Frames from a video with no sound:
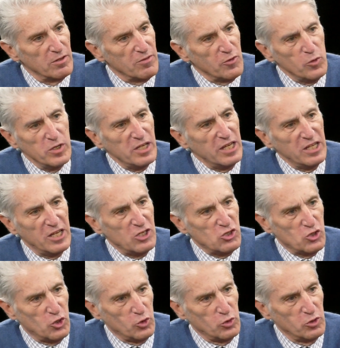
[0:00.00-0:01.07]
38 years
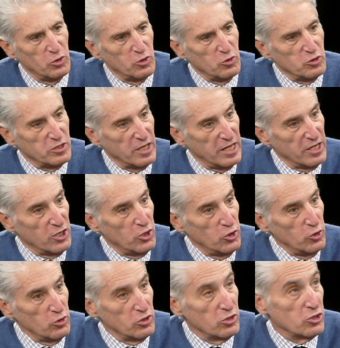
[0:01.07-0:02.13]
old, who's getting
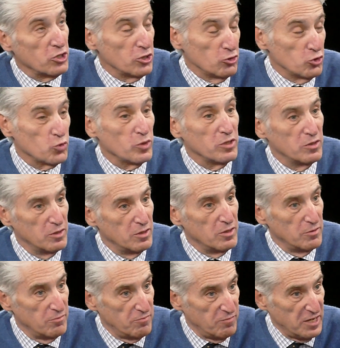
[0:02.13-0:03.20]
her children
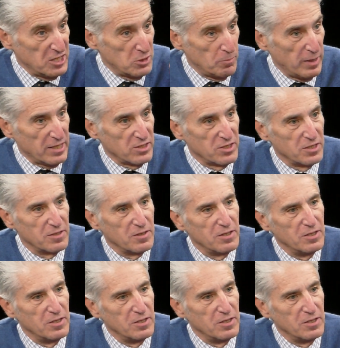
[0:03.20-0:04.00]
face painted.